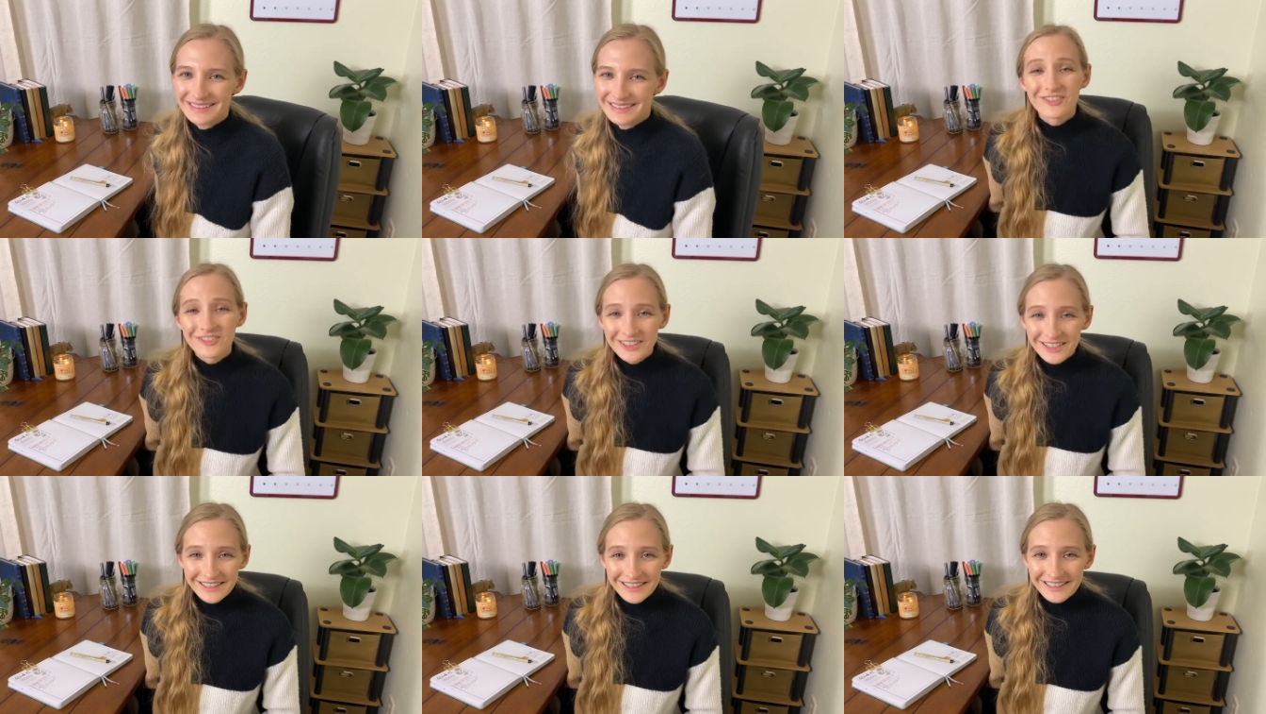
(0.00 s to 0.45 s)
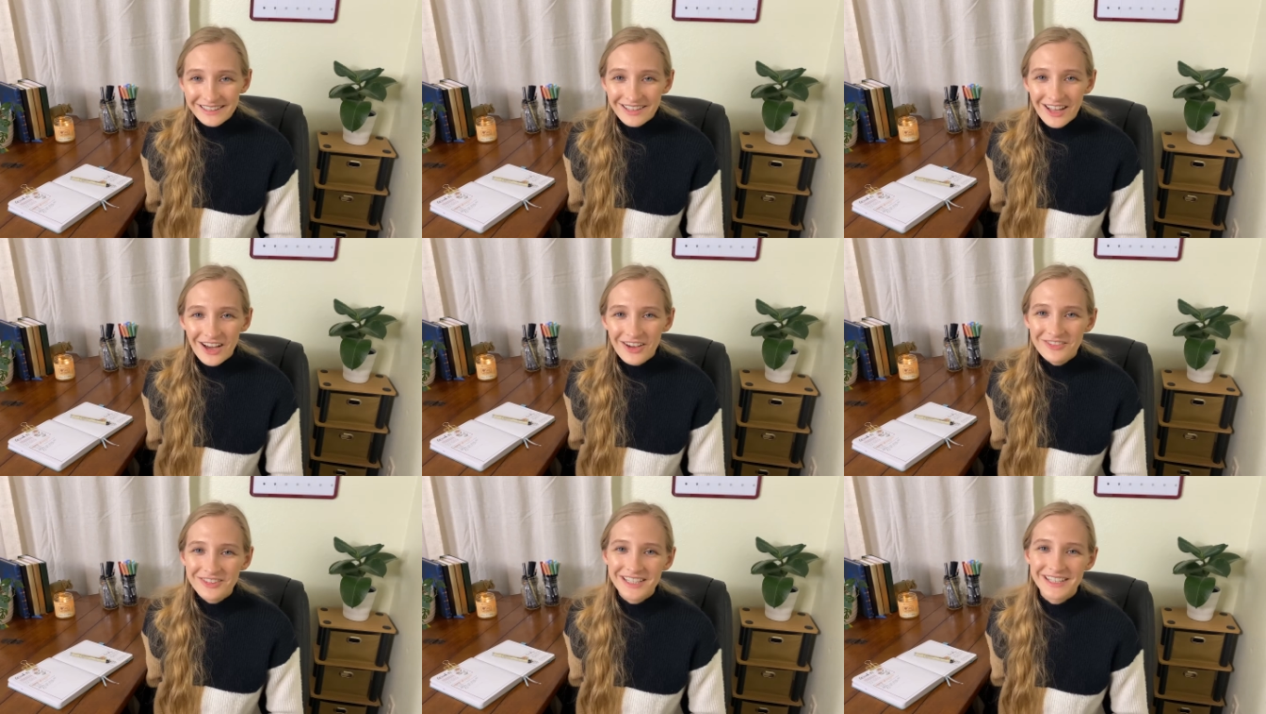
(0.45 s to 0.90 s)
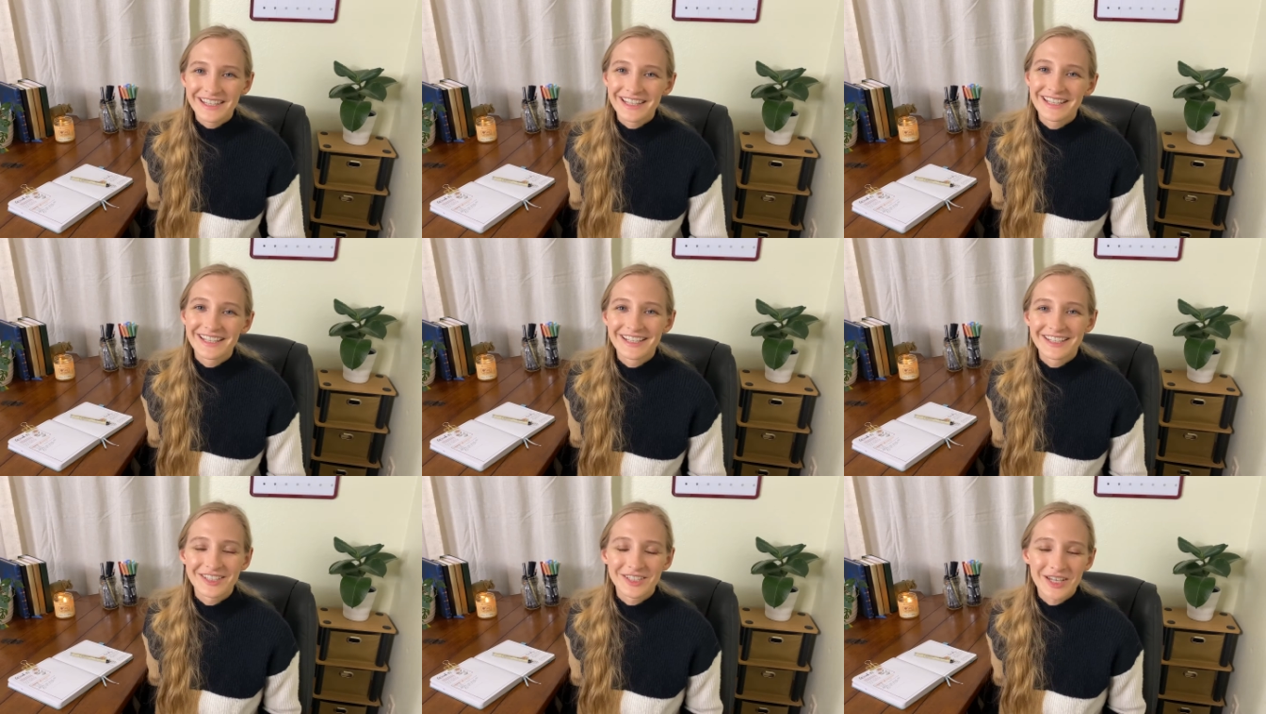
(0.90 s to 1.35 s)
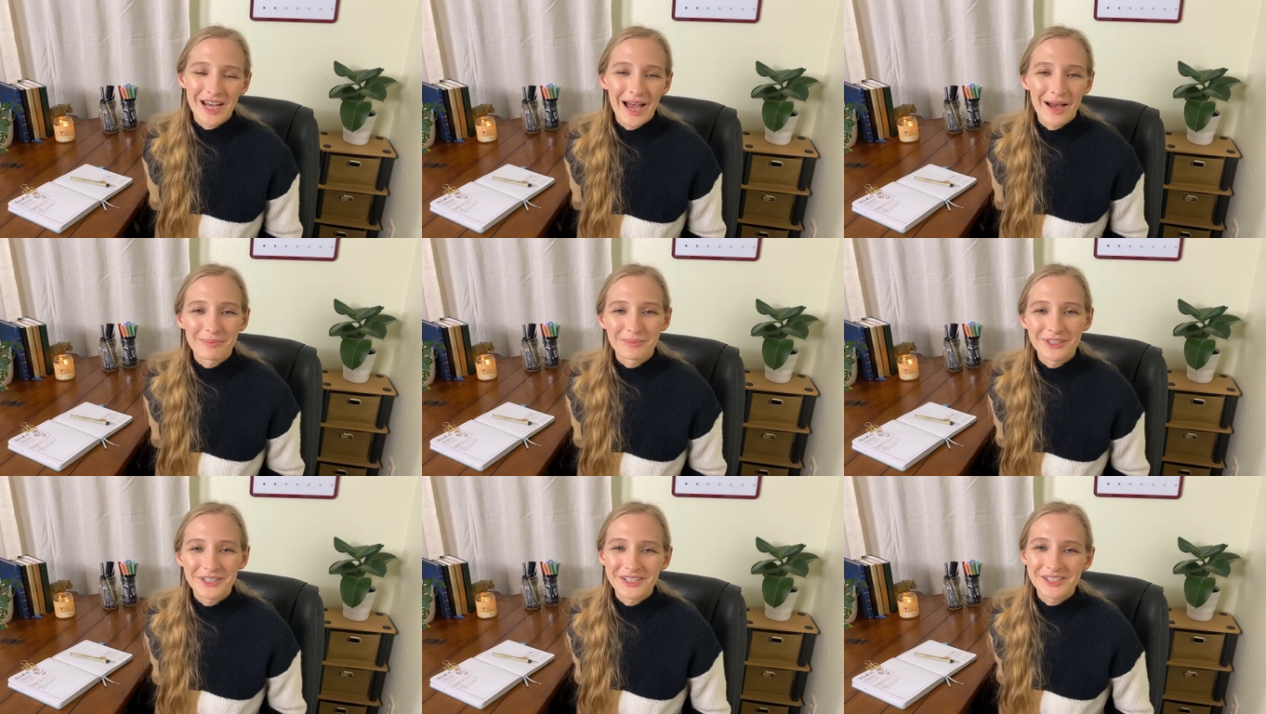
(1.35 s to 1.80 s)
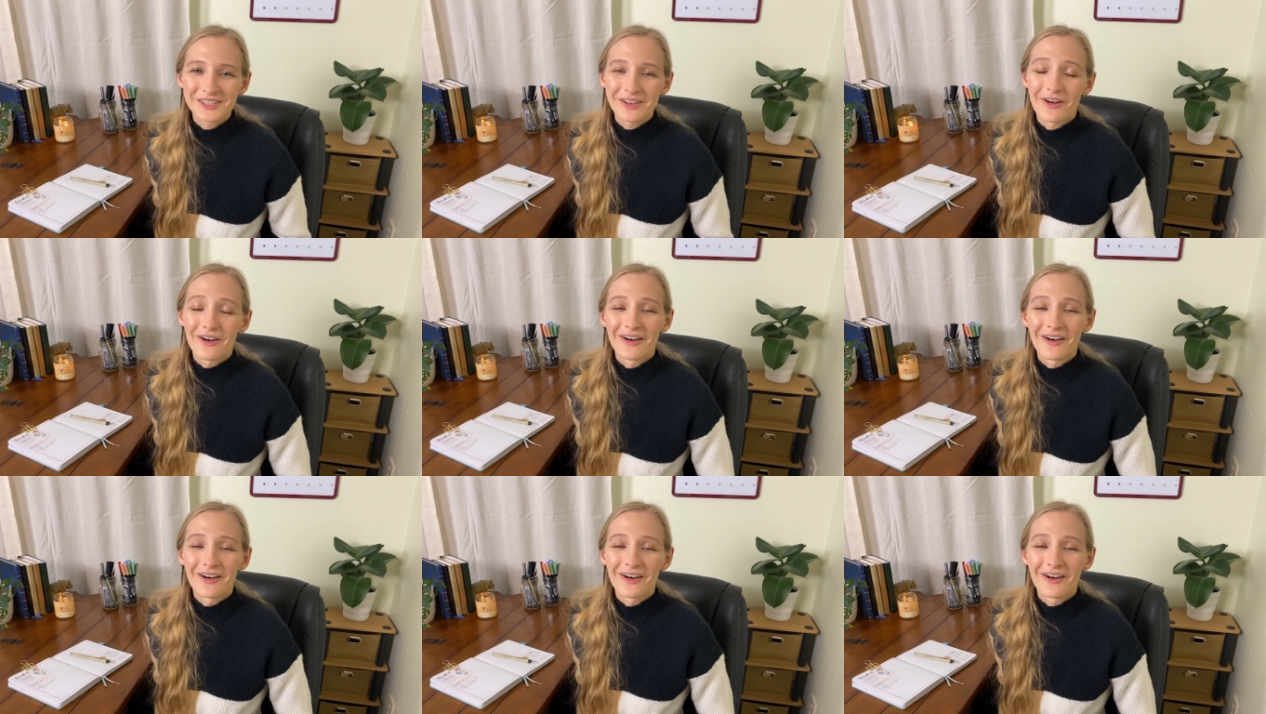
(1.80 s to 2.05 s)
I really loved the chapters